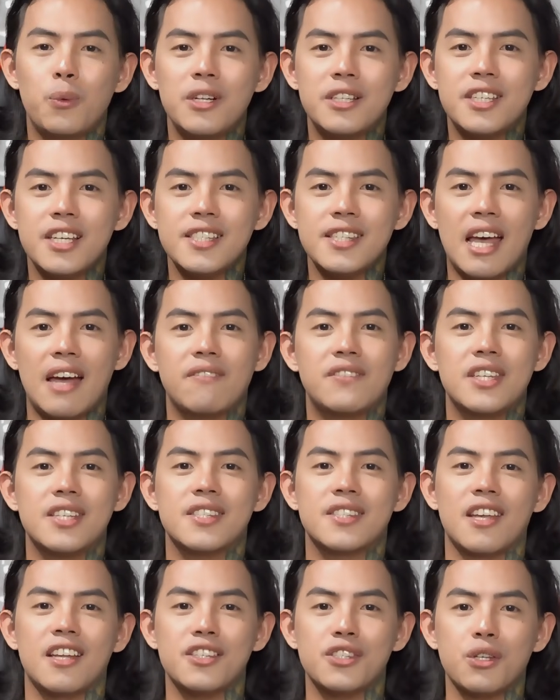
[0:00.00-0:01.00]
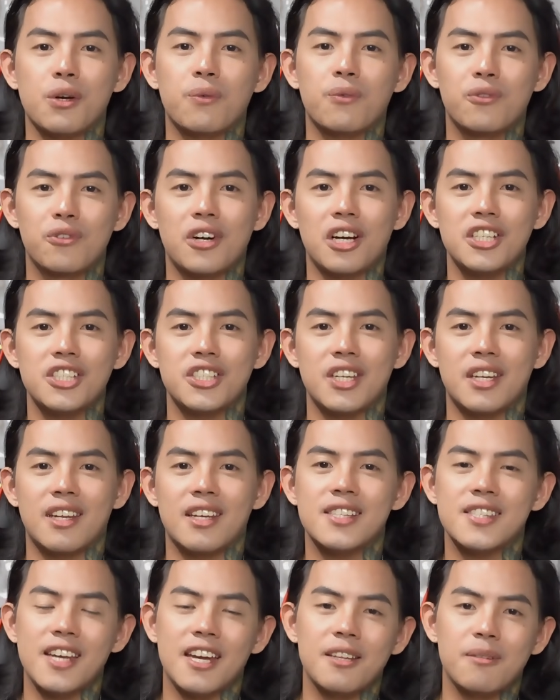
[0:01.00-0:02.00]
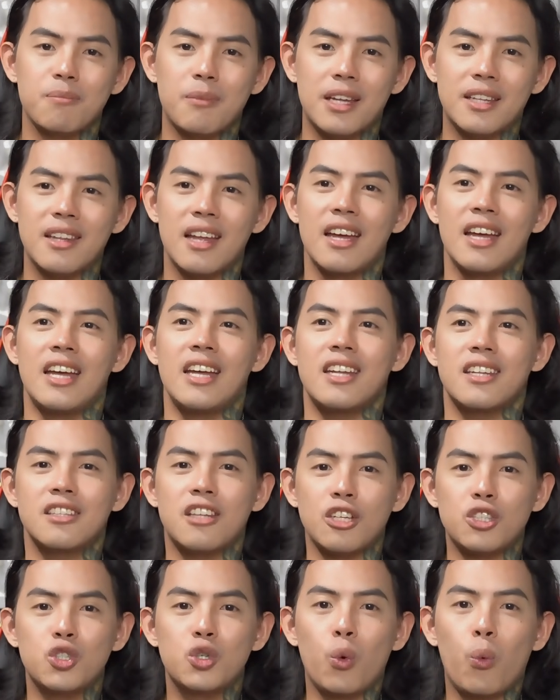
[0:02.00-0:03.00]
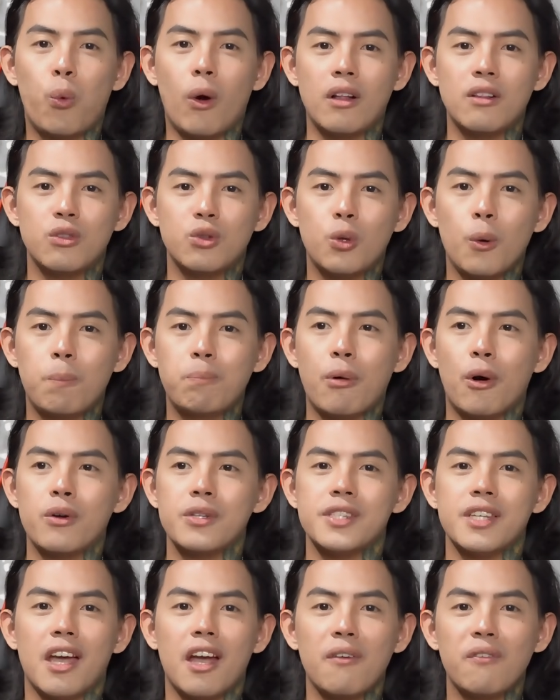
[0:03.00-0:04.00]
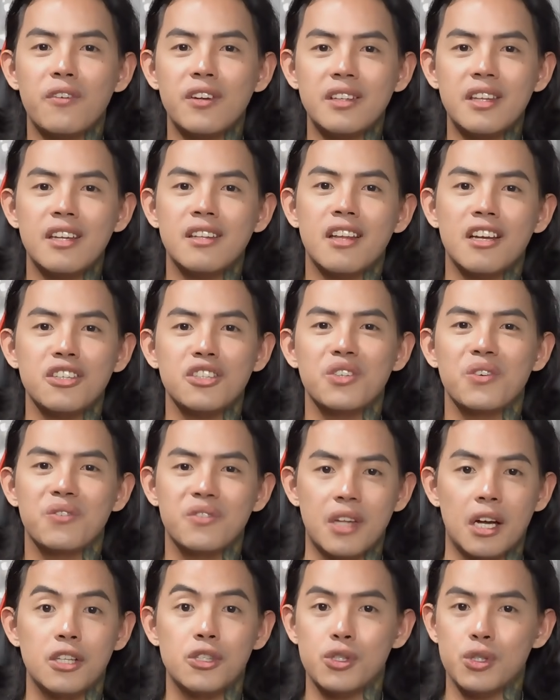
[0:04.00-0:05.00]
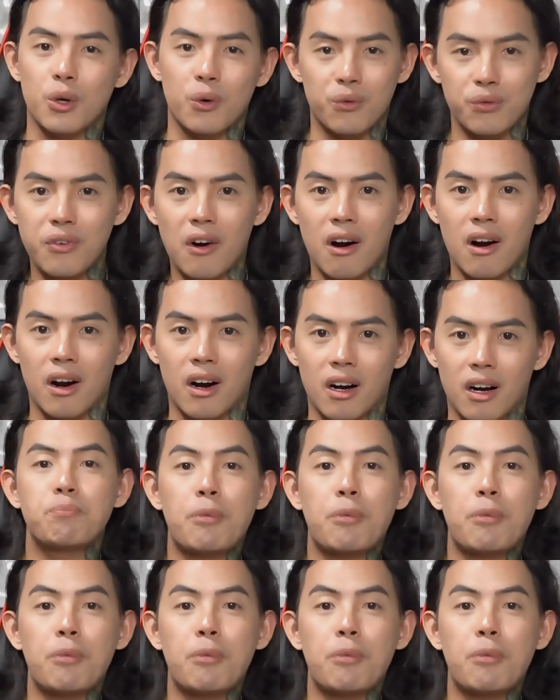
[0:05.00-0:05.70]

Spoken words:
will just have this sense of rush and excitement that you want to post everything that you've done so far.